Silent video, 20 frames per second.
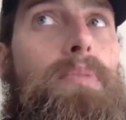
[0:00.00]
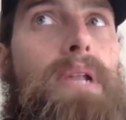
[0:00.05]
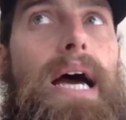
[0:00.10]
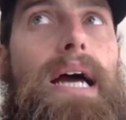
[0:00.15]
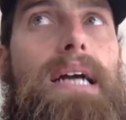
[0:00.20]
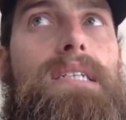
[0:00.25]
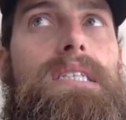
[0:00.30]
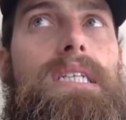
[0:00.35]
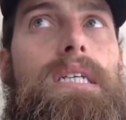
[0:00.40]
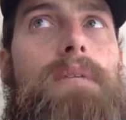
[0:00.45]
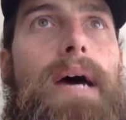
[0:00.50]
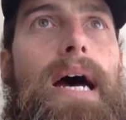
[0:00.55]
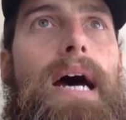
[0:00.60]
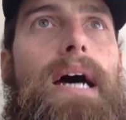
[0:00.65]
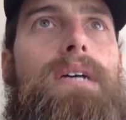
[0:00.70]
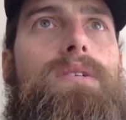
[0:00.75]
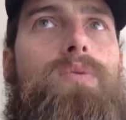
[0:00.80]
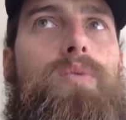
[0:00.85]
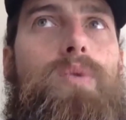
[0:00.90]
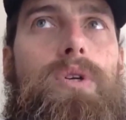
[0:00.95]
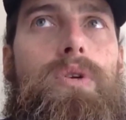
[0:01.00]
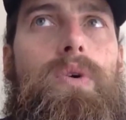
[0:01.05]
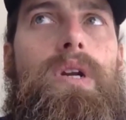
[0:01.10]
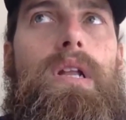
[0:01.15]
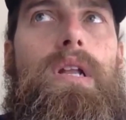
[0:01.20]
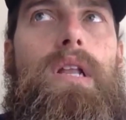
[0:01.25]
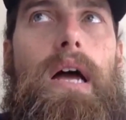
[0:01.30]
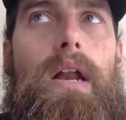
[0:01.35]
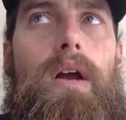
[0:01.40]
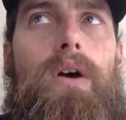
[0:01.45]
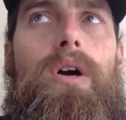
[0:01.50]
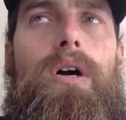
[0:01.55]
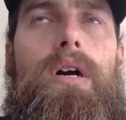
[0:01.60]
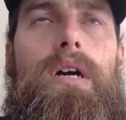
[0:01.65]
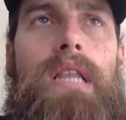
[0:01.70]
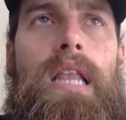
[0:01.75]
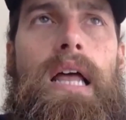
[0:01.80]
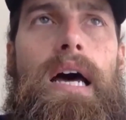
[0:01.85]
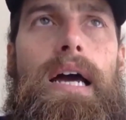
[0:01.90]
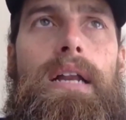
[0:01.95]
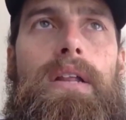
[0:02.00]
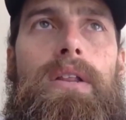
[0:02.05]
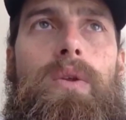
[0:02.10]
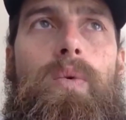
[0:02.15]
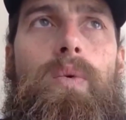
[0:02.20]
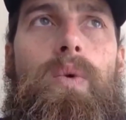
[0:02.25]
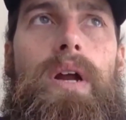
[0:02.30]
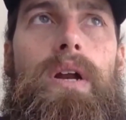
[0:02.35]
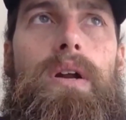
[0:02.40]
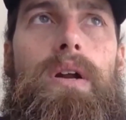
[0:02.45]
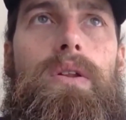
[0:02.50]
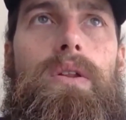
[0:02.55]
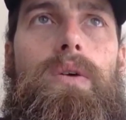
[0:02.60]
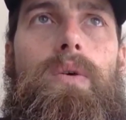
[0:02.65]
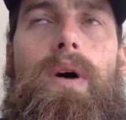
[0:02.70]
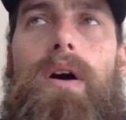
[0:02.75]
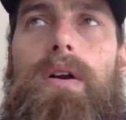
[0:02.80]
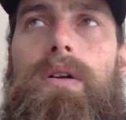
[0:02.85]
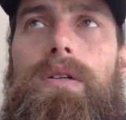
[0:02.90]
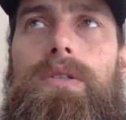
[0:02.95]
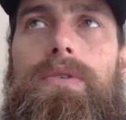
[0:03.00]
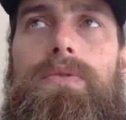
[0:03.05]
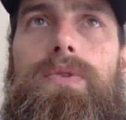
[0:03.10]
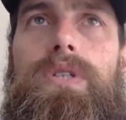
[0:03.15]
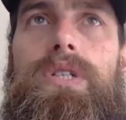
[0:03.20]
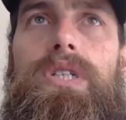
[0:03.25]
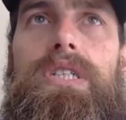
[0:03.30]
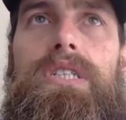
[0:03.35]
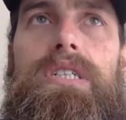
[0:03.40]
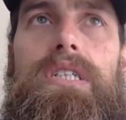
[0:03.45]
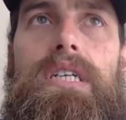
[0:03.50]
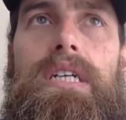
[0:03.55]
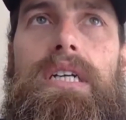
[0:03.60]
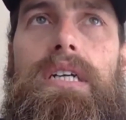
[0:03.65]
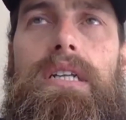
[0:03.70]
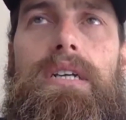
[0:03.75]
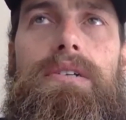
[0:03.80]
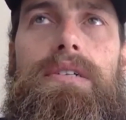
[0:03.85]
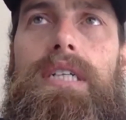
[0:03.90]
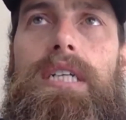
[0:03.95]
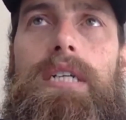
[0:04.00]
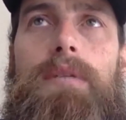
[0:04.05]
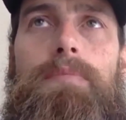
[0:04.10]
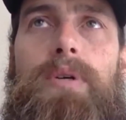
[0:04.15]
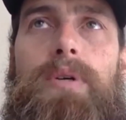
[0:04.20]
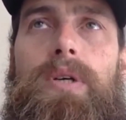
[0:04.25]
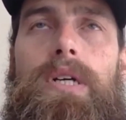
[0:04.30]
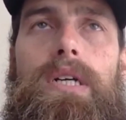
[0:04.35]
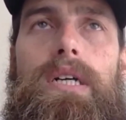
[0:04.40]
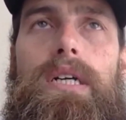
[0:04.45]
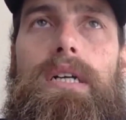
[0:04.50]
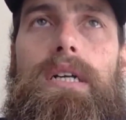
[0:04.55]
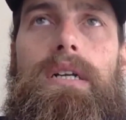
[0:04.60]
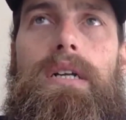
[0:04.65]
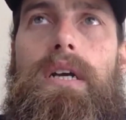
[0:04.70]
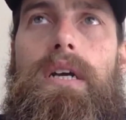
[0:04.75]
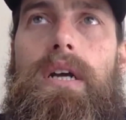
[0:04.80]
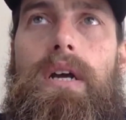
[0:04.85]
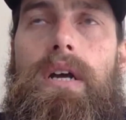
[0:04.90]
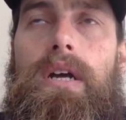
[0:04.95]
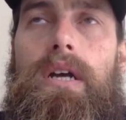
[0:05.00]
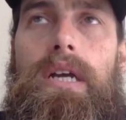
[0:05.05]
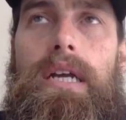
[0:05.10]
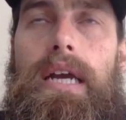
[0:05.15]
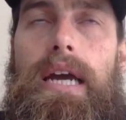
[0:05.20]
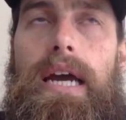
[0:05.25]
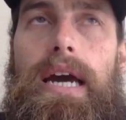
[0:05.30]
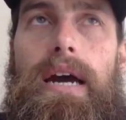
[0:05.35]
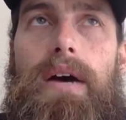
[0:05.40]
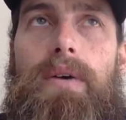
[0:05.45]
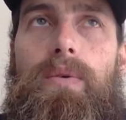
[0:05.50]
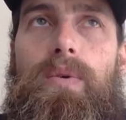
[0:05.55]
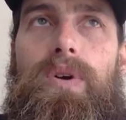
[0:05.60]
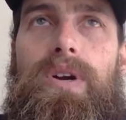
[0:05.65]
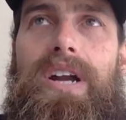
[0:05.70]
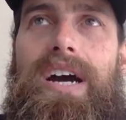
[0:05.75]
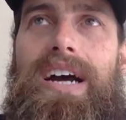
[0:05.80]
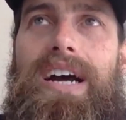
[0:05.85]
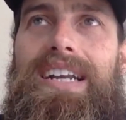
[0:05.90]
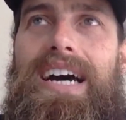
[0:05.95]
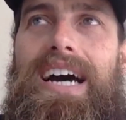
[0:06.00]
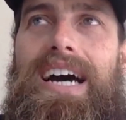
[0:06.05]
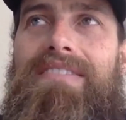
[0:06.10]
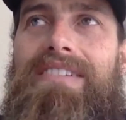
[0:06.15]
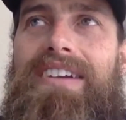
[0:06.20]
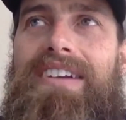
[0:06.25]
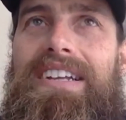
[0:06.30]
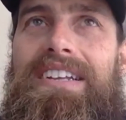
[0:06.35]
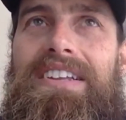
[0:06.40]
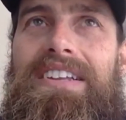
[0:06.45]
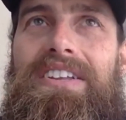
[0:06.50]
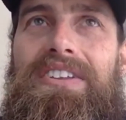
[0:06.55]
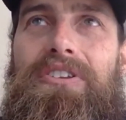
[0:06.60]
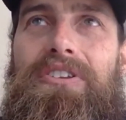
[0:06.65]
black sea bass, we're doing a lot of hook and line in the winter. The water's freezing and they're deeper, and yeah, we're not diving in the